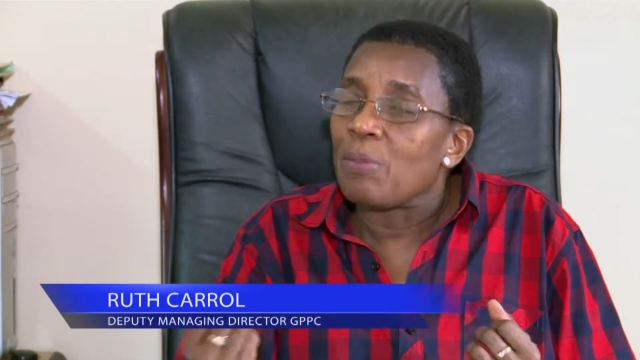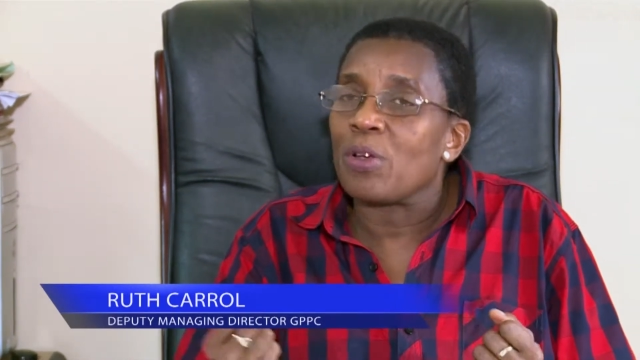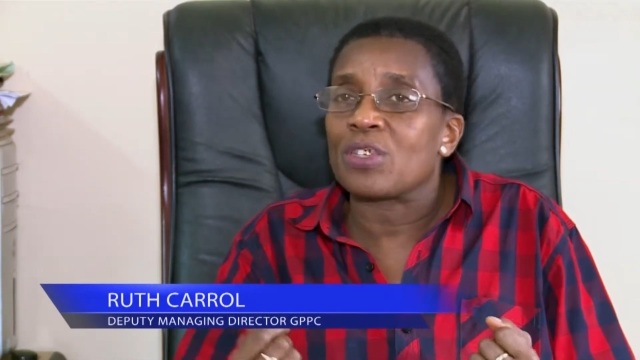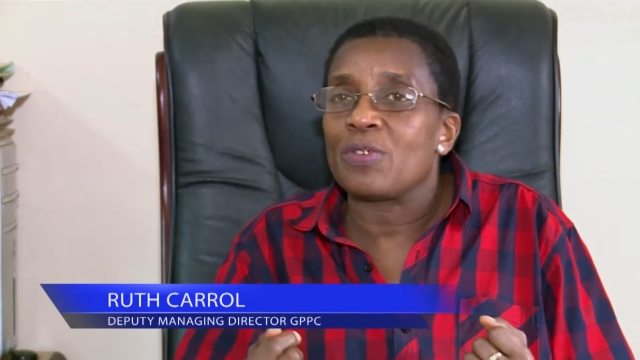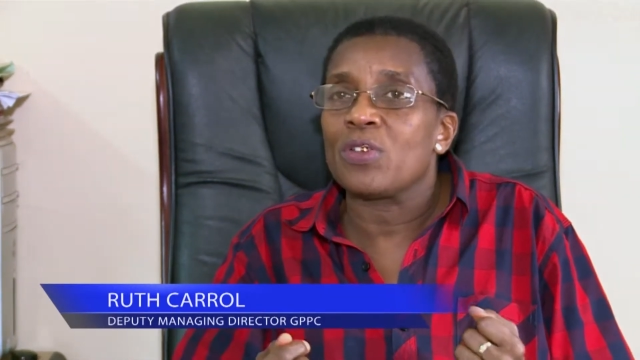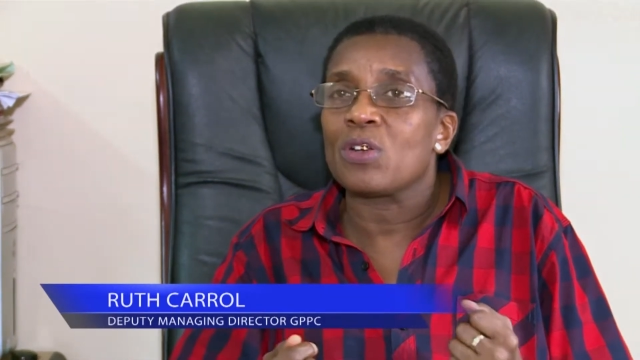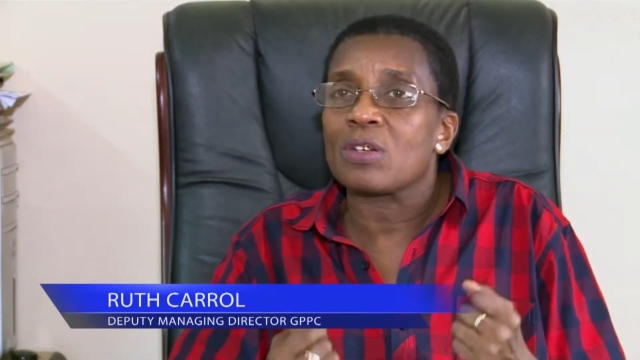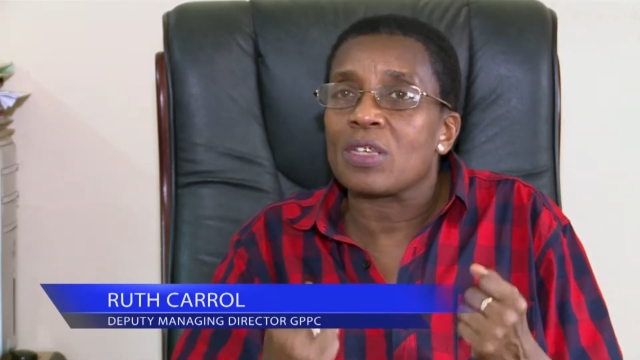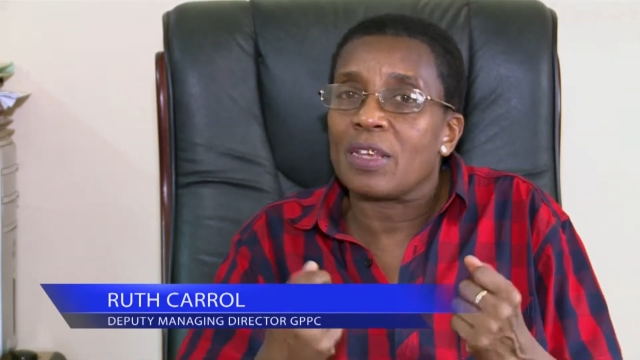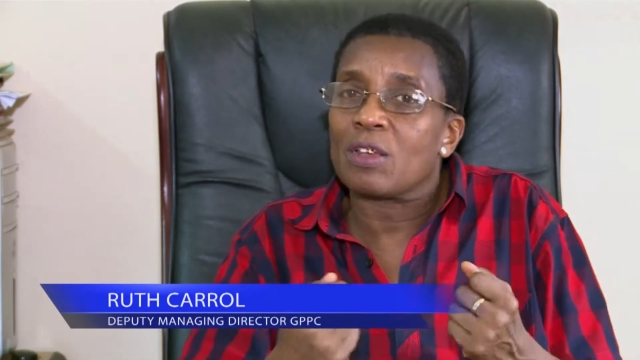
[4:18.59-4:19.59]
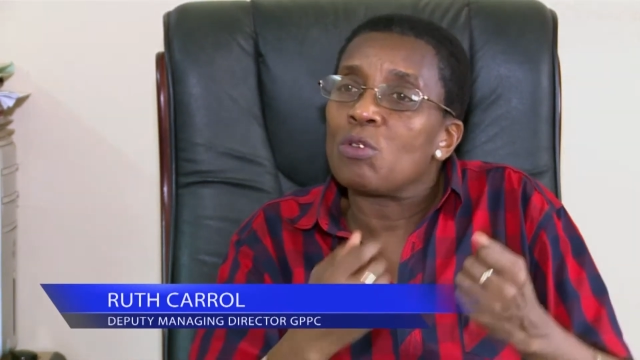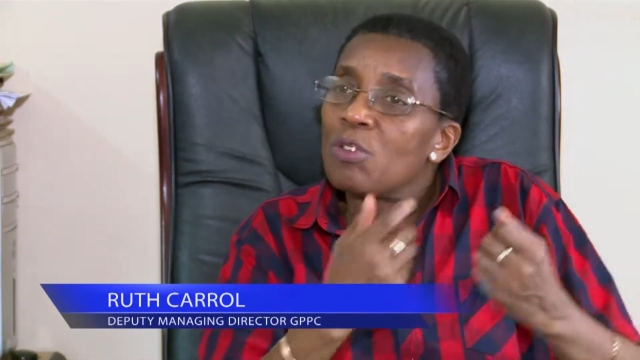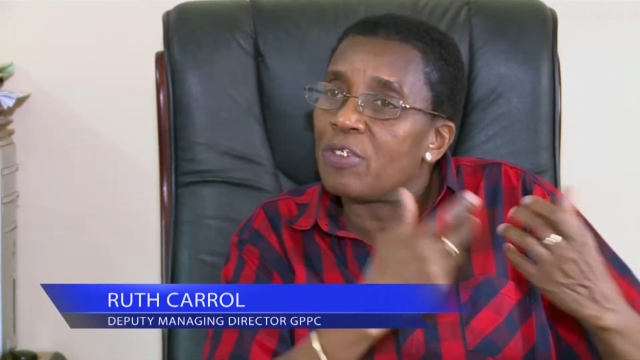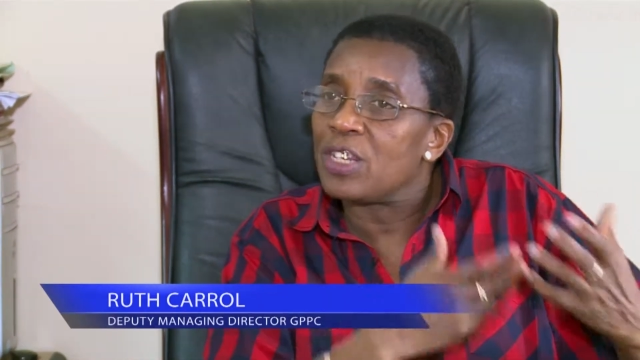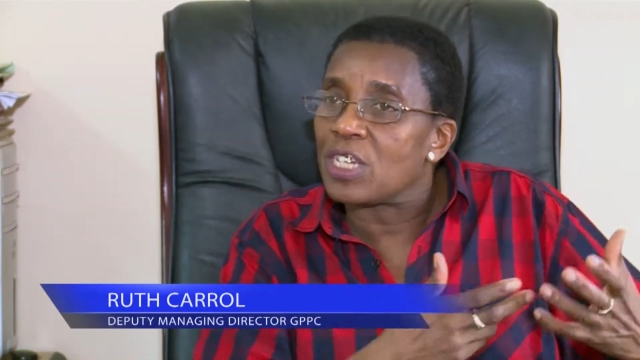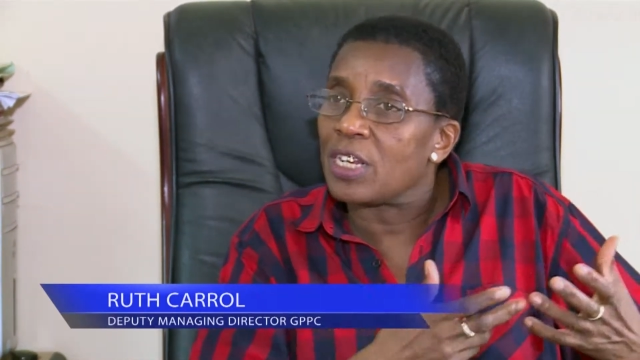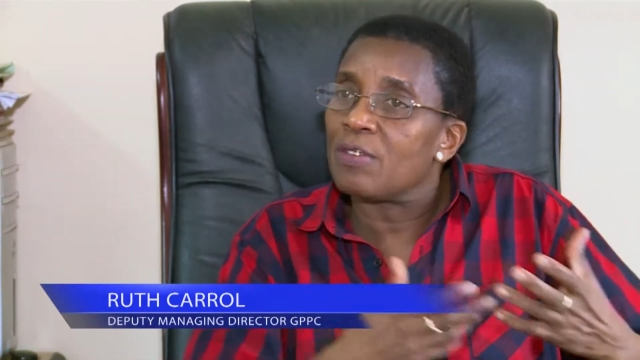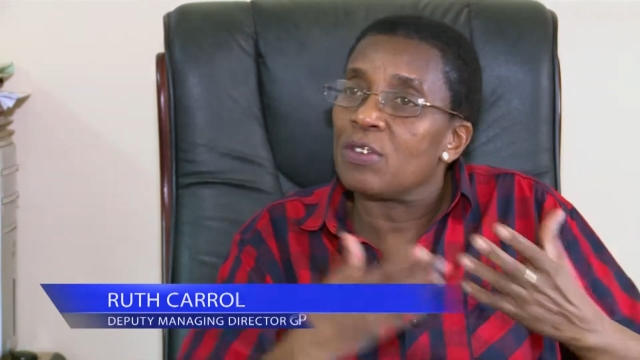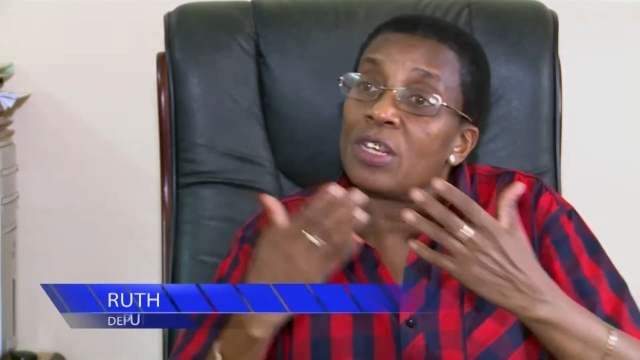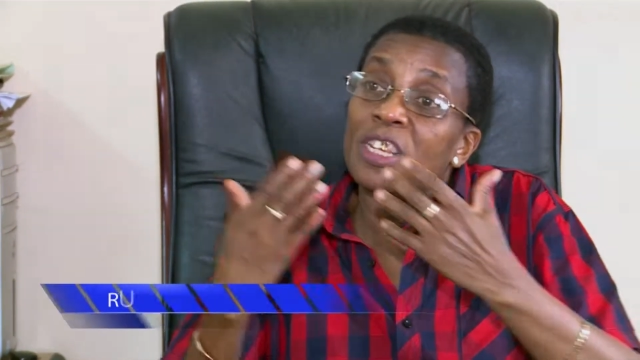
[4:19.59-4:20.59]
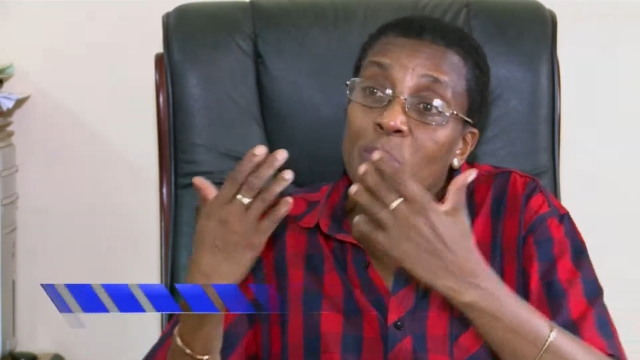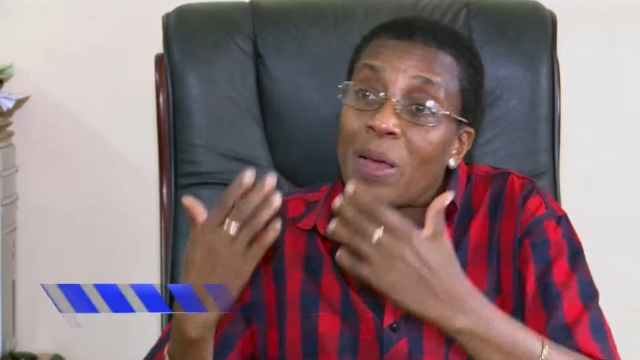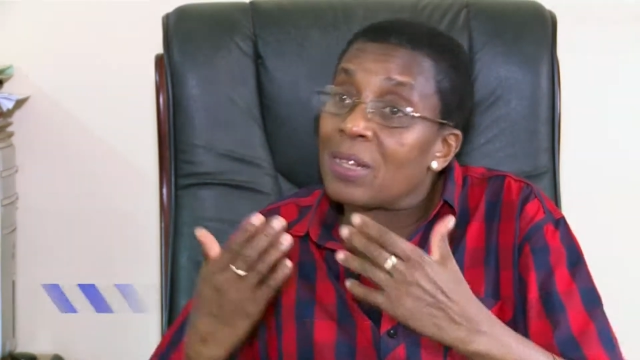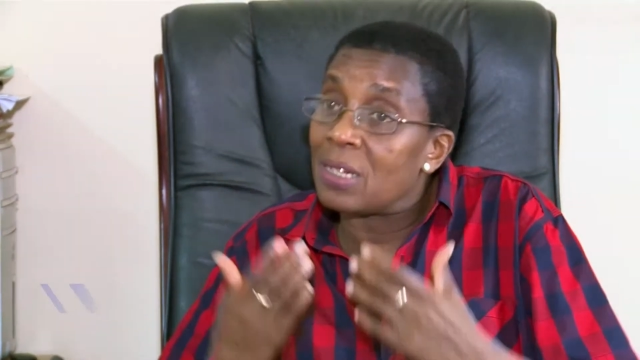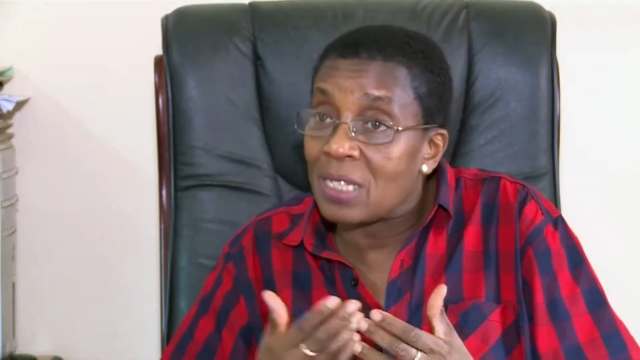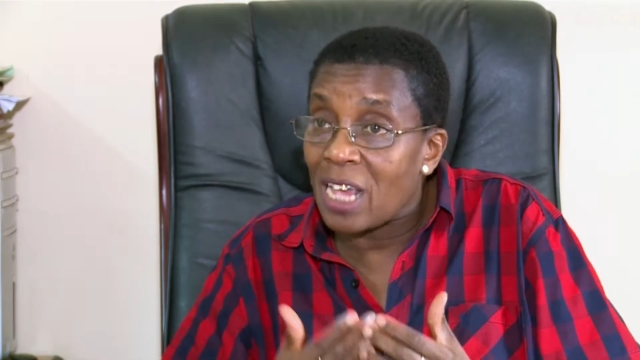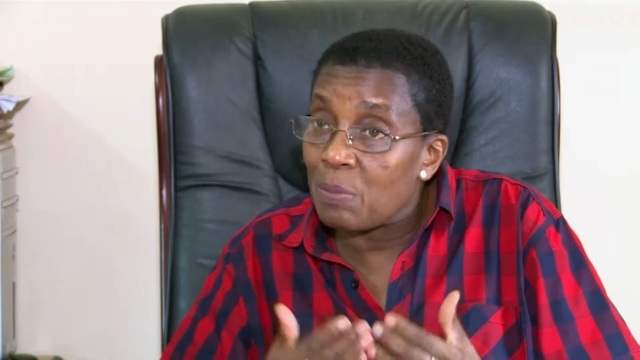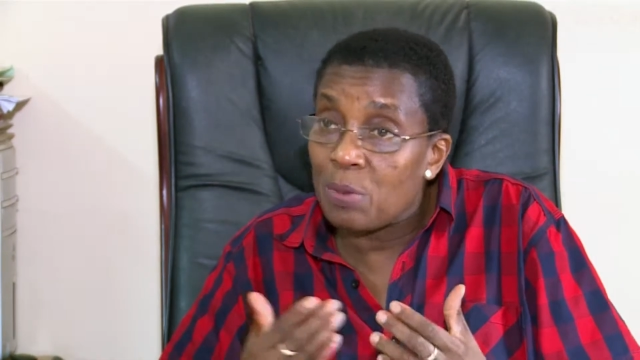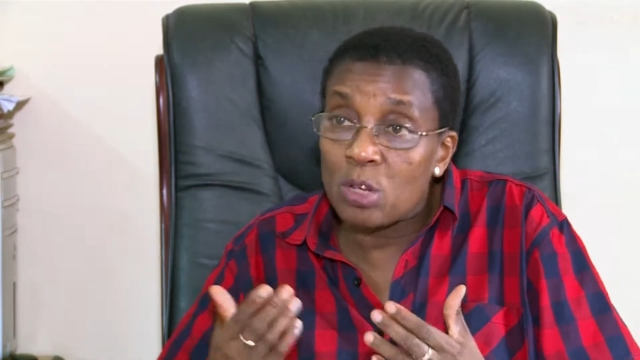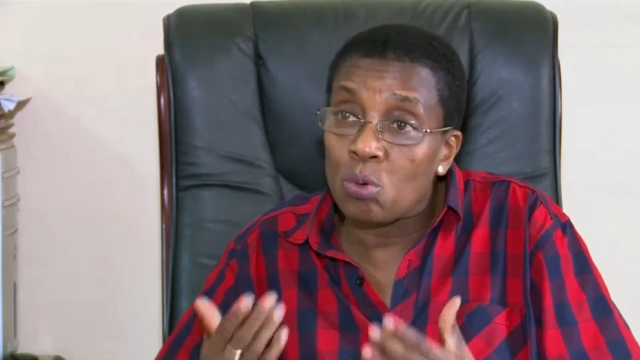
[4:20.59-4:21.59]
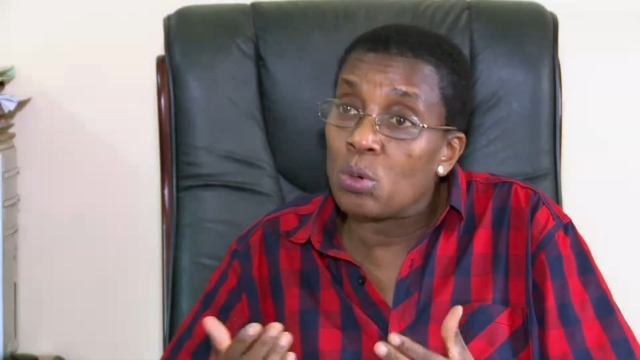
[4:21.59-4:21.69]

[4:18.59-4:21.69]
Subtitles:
Because if you don't get a good finish at the end of the day, despite the design being